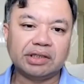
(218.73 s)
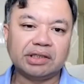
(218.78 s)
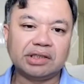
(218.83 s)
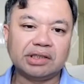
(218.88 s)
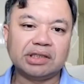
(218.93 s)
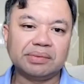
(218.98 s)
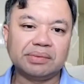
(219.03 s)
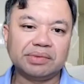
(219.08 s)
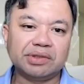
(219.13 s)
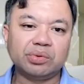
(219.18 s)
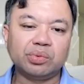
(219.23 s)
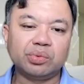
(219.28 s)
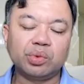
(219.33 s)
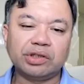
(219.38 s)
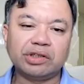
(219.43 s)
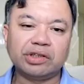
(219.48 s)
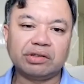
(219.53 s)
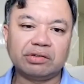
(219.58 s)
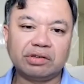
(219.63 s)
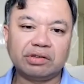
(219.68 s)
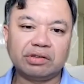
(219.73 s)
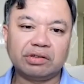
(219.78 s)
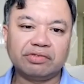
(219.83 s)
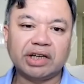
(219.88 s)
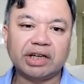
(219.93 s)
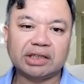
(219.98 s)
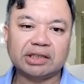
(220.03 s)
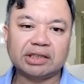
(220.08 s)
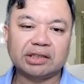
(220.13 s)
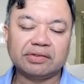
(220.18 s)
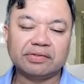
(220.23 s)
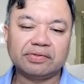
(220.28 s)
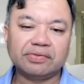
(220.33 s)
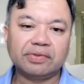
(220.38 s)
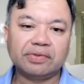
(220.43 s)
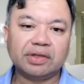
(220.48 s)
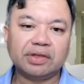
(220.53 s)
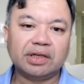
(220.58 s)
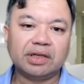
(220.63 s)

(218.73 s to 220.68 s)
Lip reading: in terms of what their refractive